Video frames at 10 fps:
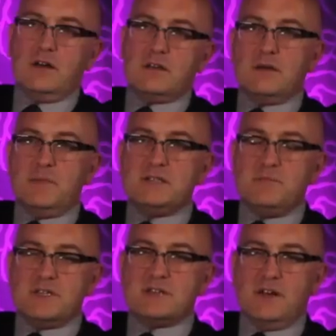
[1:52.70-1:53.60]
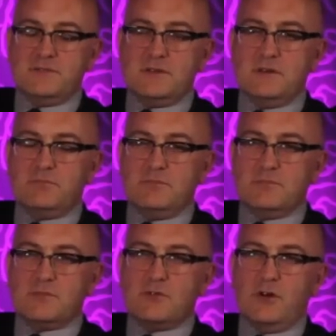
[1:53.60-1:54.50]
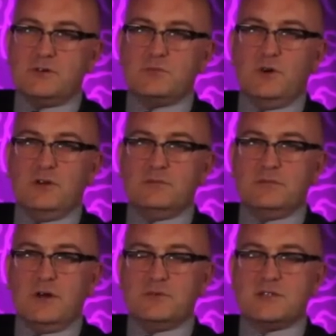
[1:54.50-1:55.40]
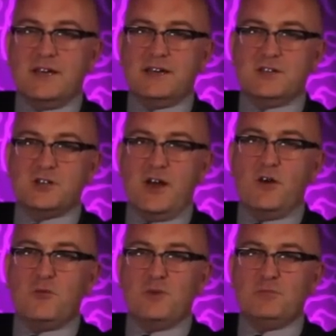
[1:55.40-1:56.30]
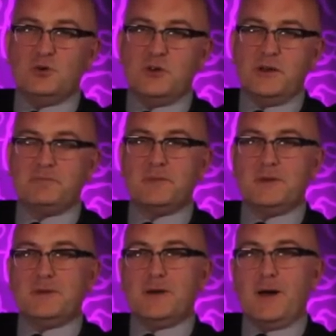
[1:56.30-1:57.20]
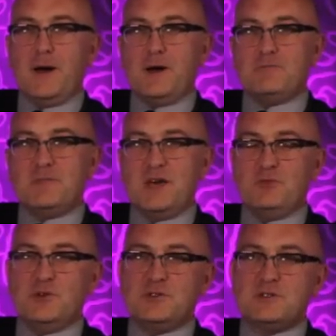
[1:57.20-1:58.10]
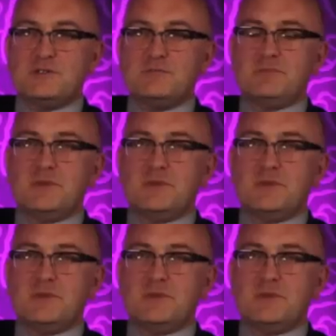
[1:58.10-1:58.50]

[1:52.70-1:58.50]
I committed myself to Christ while I was taking a shower one morning. It was